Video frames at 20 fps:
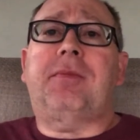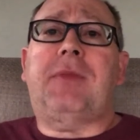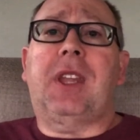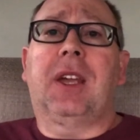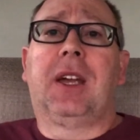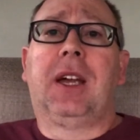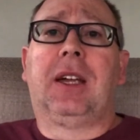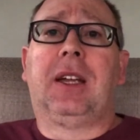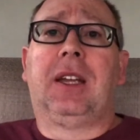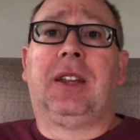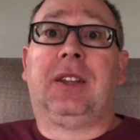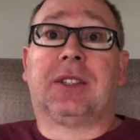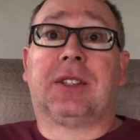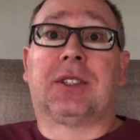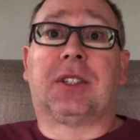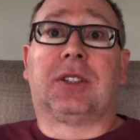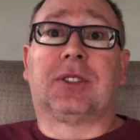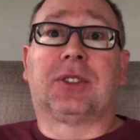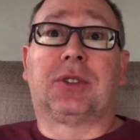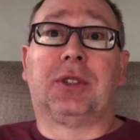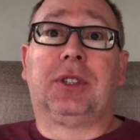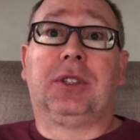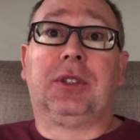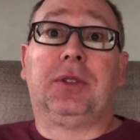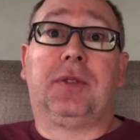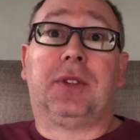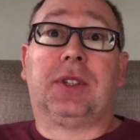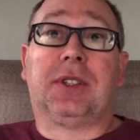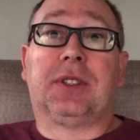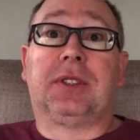uh, there's also a
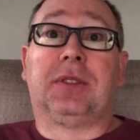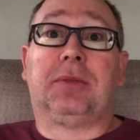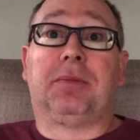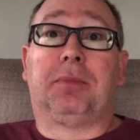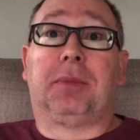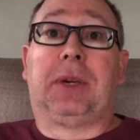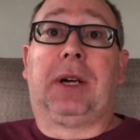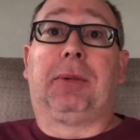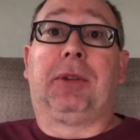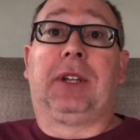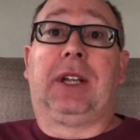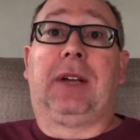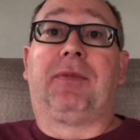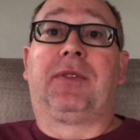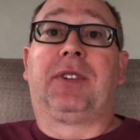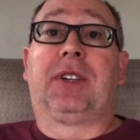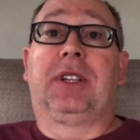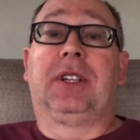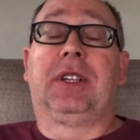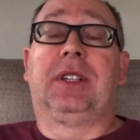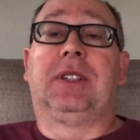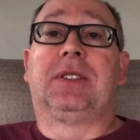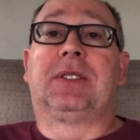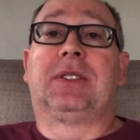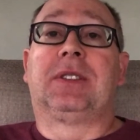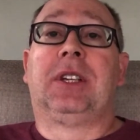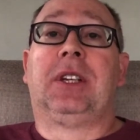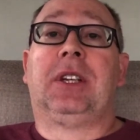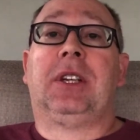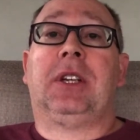YouVersion Bible app for kids.
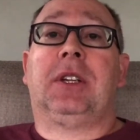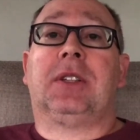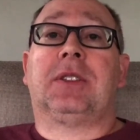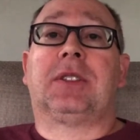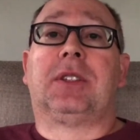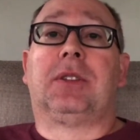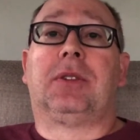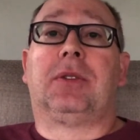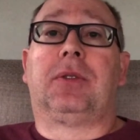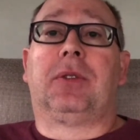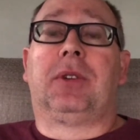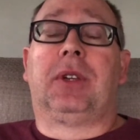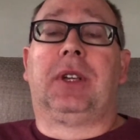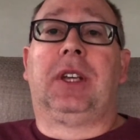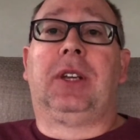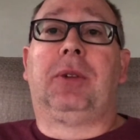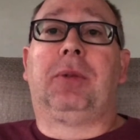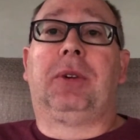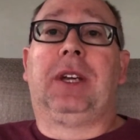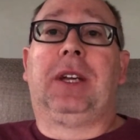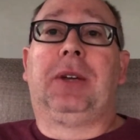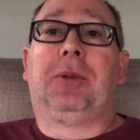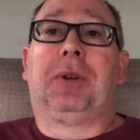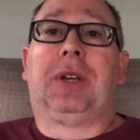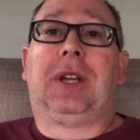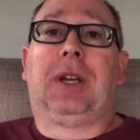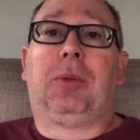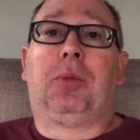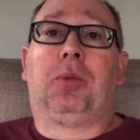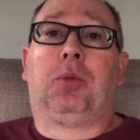So anyway,
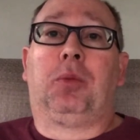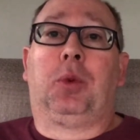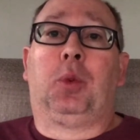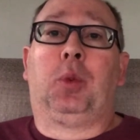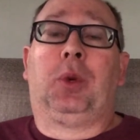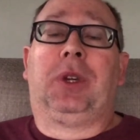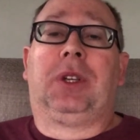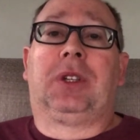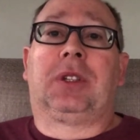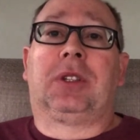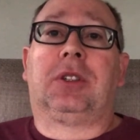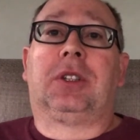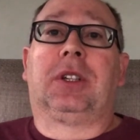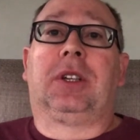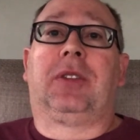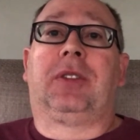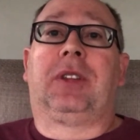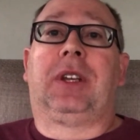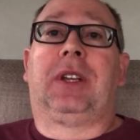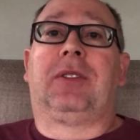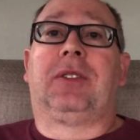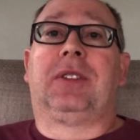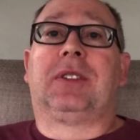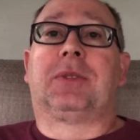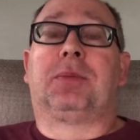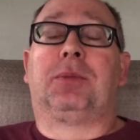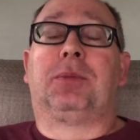when I went to look at that this